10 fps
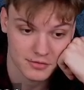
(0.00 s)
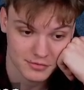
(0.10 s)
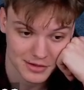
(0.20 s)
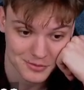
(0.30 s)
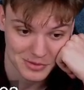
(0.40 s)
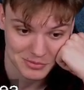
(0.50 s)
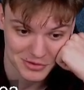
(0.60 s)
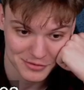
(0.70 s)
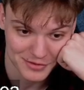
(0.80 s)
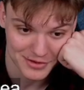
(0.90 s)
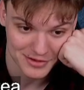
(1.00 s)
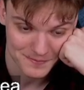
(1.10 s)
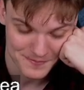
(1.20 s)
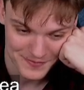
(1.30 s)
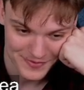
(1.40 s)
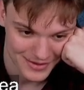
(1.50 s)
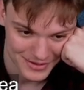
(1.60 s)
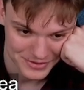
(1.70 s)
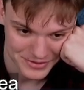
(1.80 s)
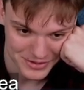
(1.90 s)
That would be pretty funny,
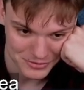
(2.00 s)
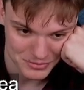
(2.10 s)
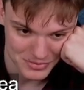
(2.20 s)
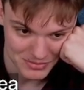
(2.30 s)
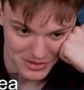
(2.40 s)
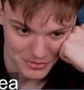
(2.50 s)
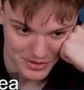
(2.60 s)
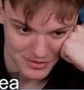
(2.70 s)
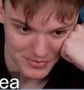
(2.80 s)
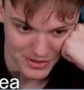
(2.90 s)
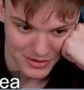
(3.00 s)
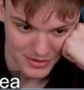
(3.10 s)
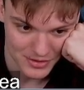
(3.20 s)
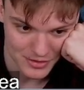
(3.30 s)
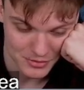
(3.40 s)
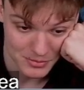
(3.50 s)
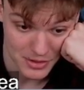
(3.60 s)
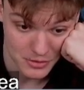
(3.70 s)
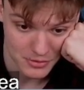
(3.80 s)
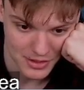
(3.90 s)
trying to beat me with my
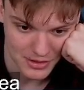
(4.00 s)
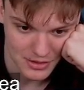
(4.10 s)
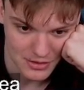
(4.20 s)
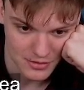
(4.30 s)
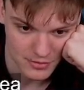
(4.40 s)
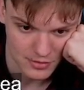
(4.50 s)
own ideas.